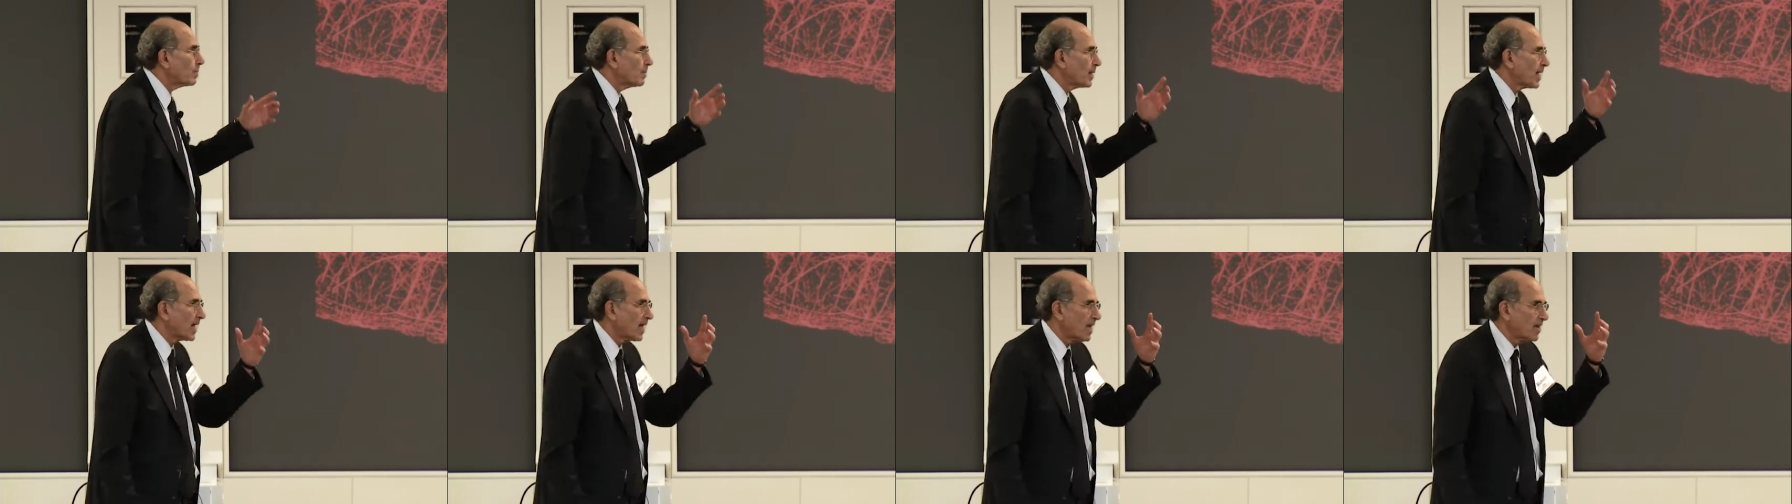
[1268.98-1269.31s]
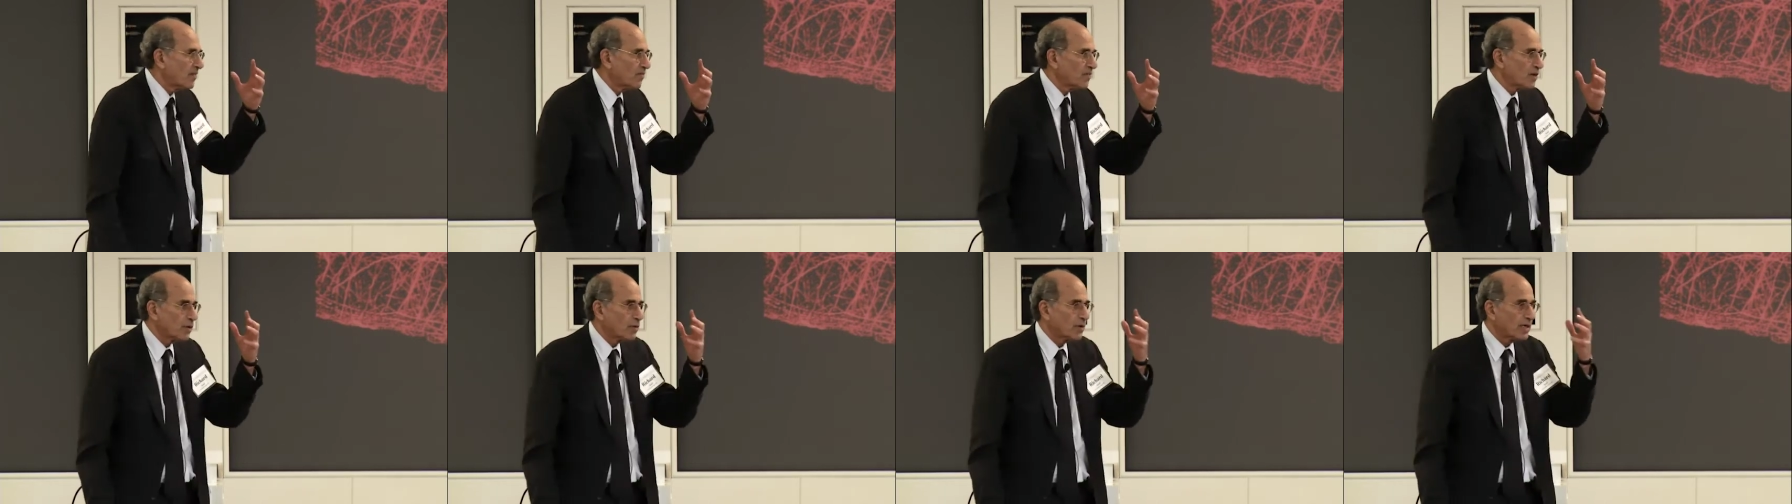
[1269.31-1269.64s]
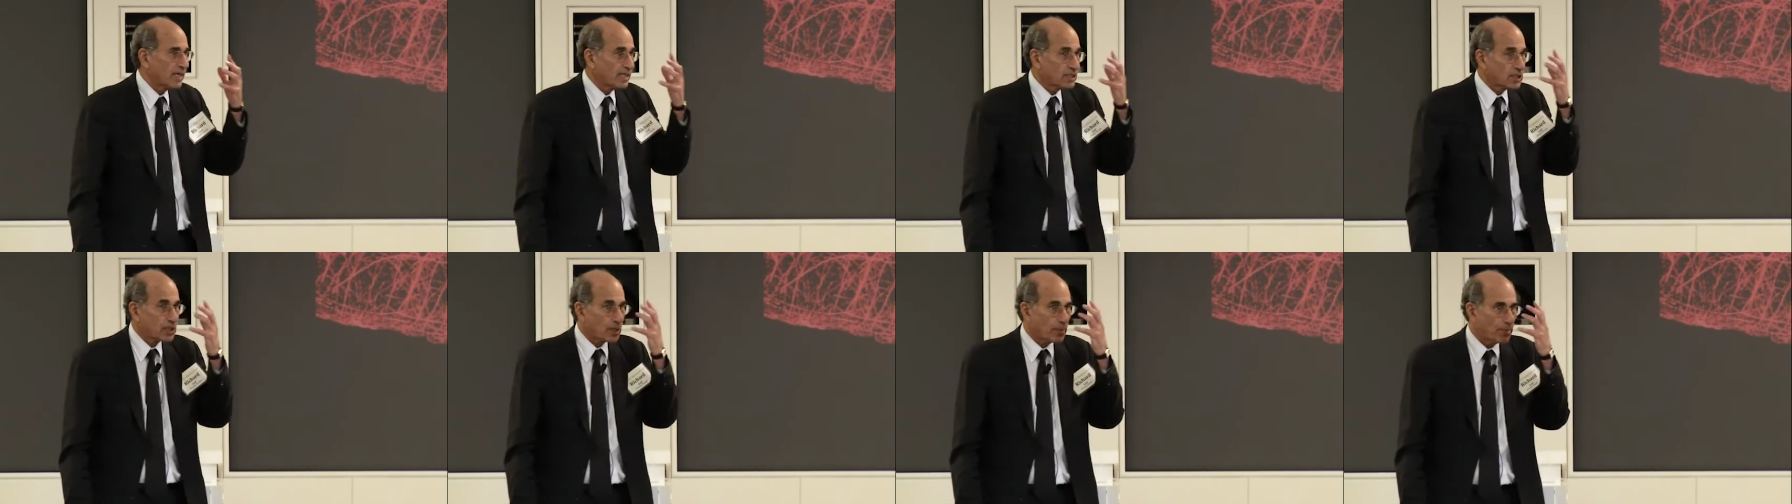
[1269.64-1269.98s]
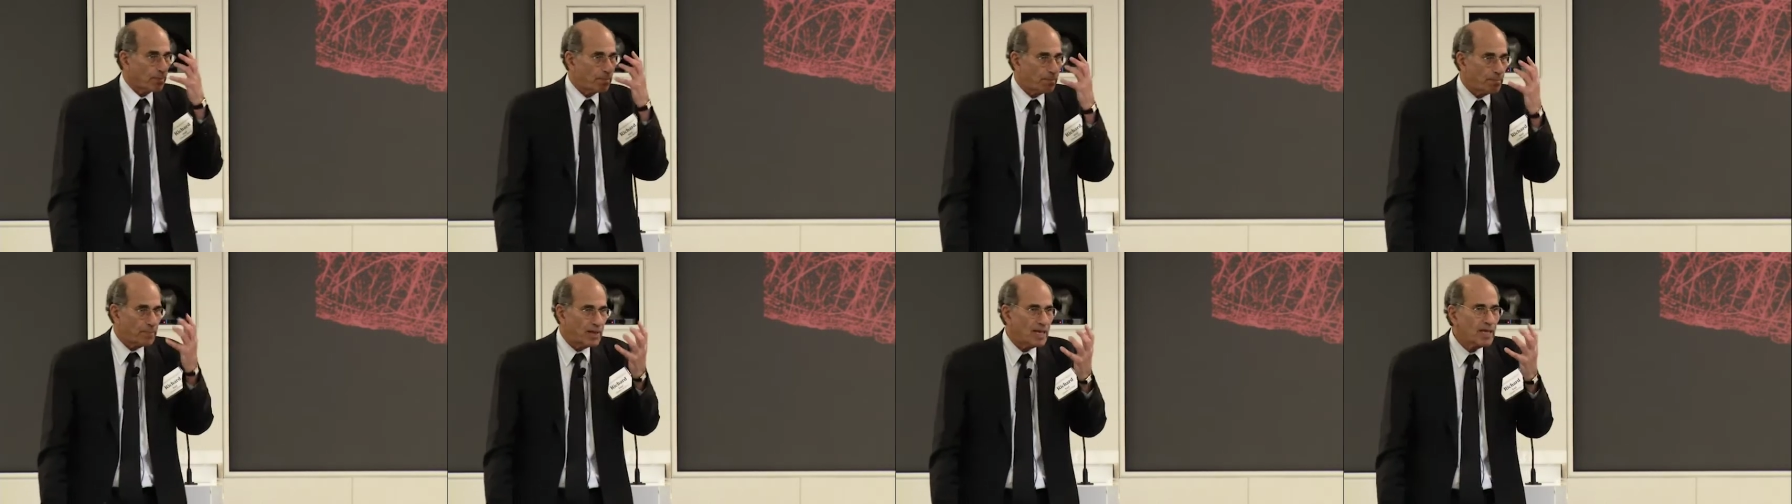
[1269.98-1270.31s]
behavior. It's a
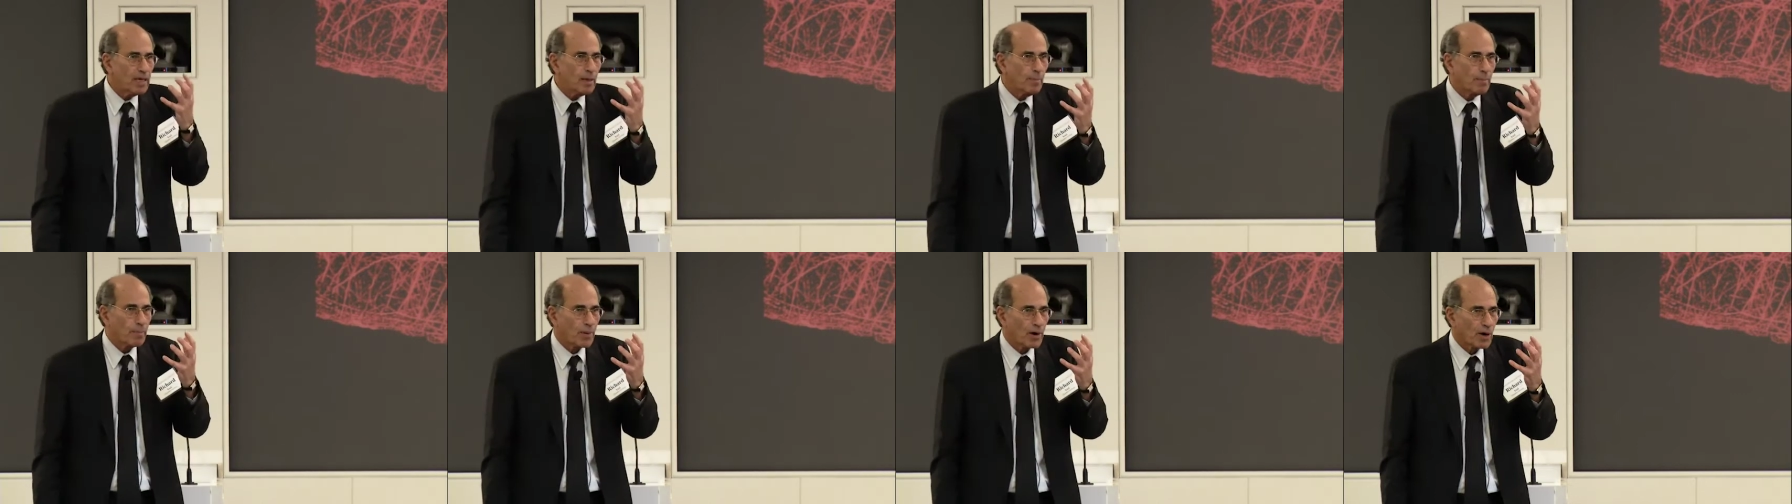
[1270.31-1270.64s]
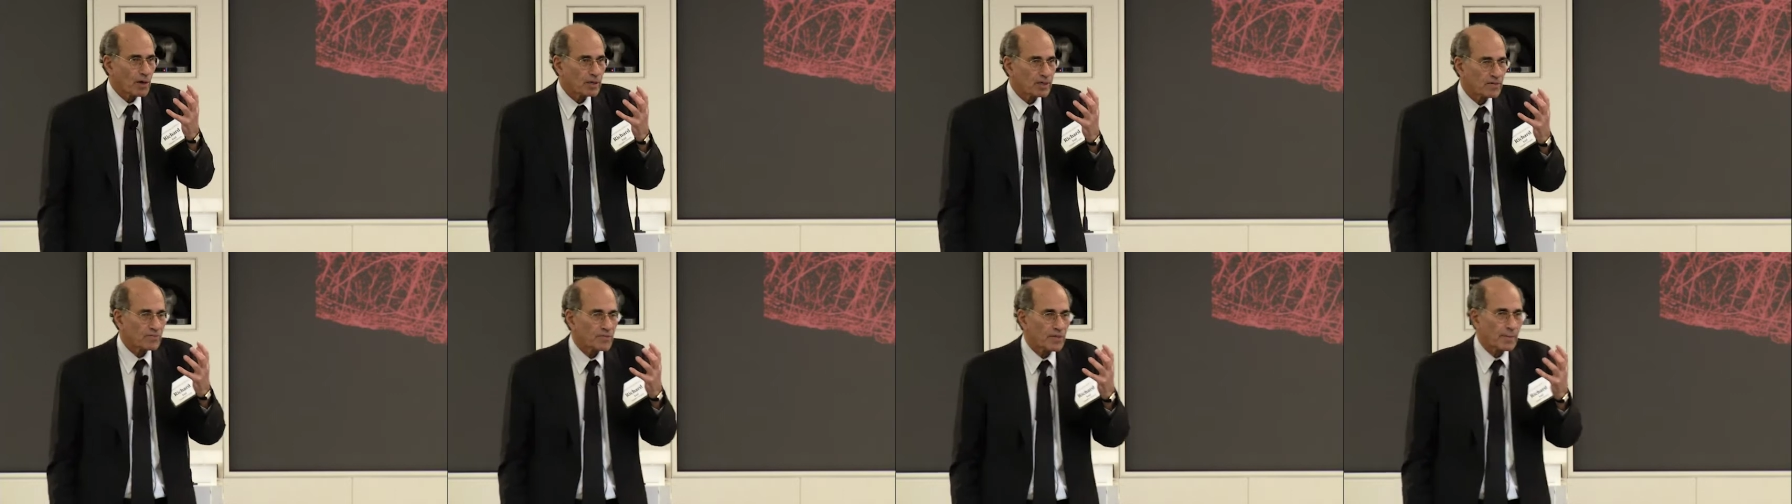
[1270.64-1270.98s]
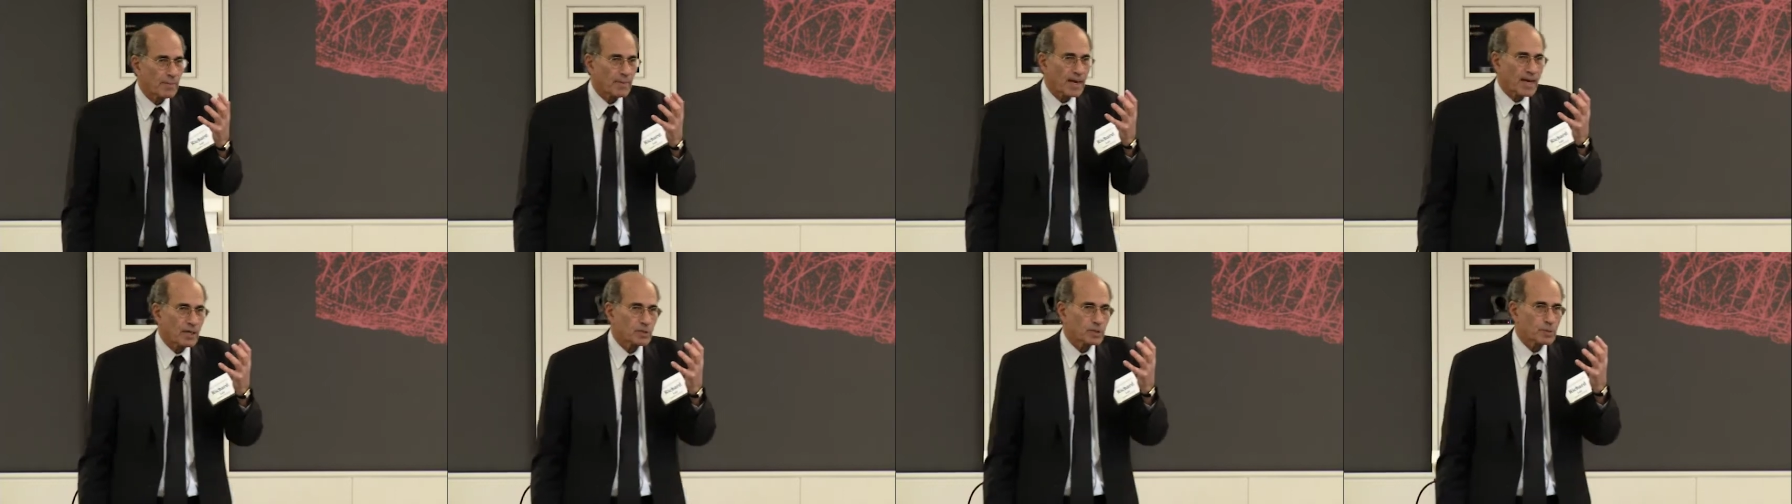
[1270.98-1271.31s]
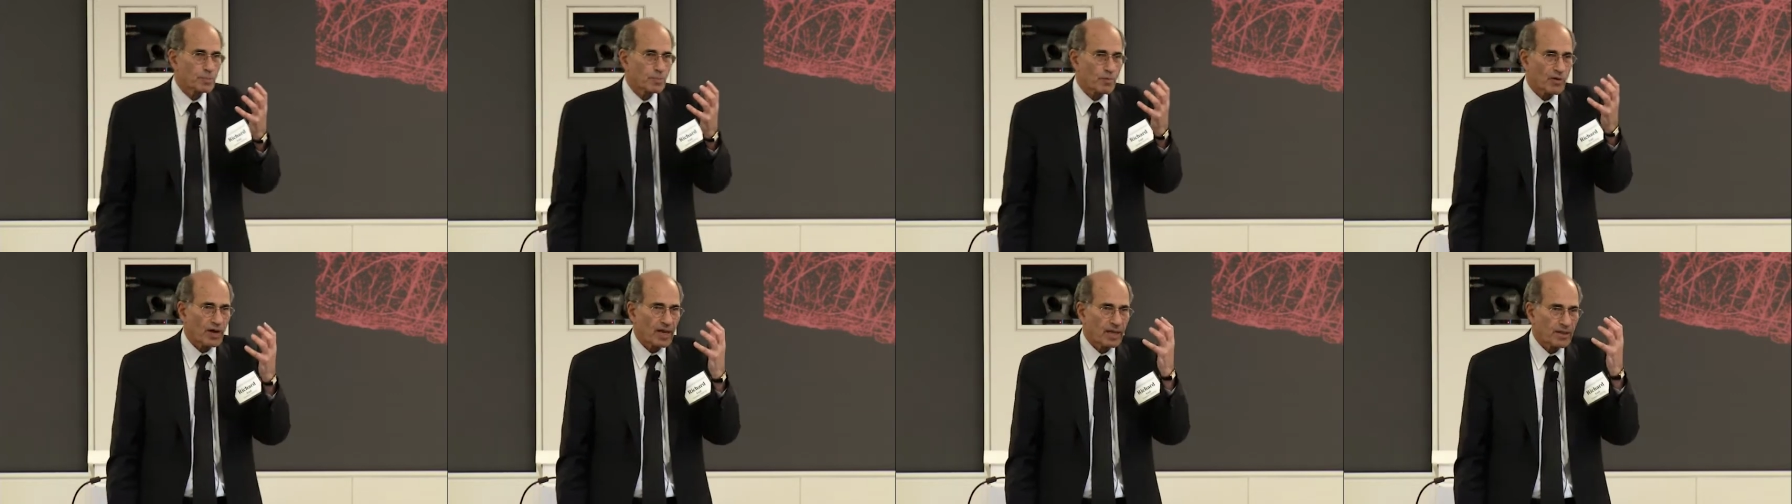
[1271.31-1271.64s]
big part of the mouse
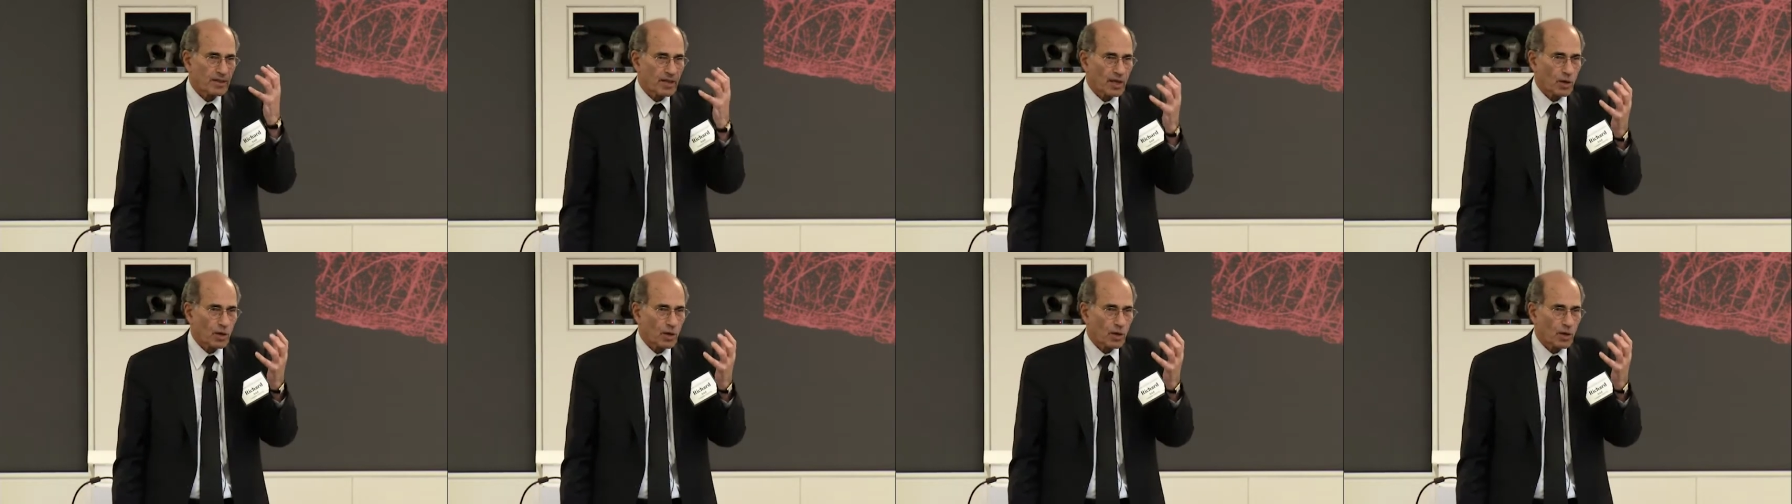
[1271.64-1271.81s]
brain,